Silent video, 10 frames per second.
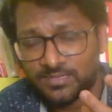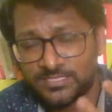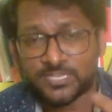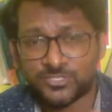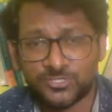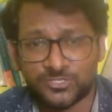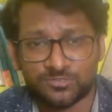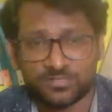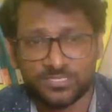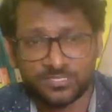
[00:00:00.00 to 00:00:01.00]

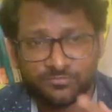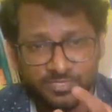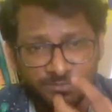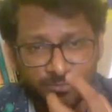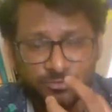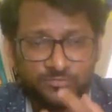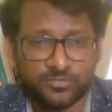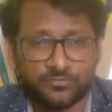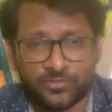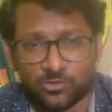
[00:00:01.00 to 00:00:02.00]
succession. It's a very
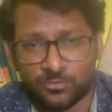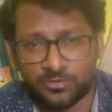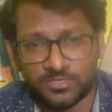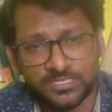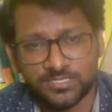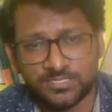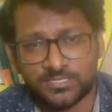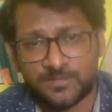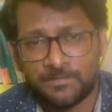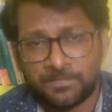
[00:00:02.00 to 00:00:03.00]
beautiful phenomenon, isn't
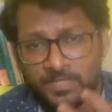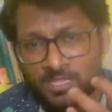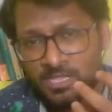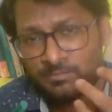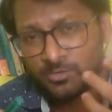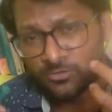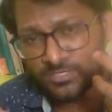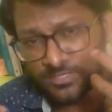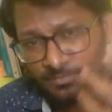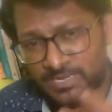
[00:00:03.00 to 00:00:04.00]
it?
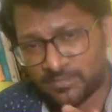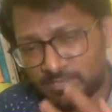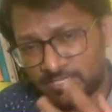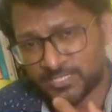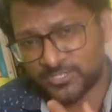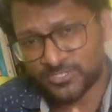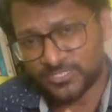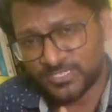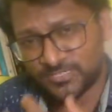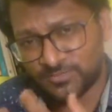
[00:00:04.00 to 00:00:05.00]
Because the primary
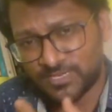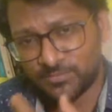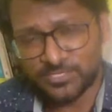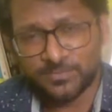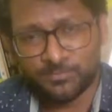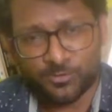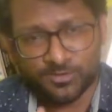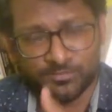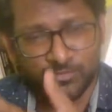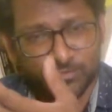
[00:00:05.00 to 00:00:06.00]
succession is very much
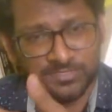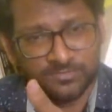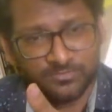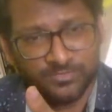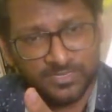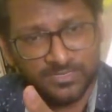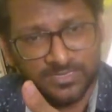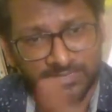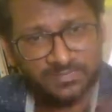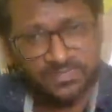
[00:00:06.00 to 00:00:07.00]
important, because where
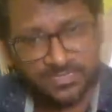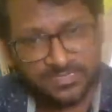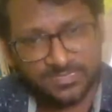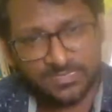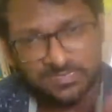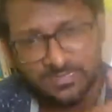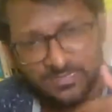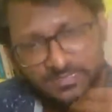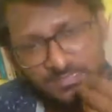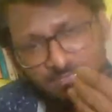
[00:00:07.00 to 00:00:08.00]
nothing is there,
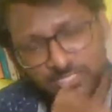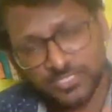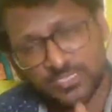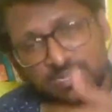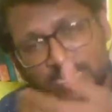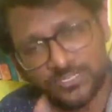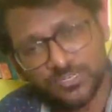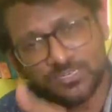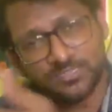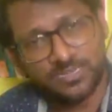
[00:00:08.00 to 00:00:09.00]
and then it's
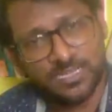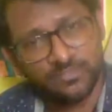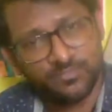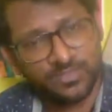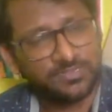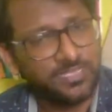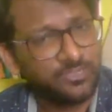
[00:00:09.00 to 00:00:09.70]
gradually the life and the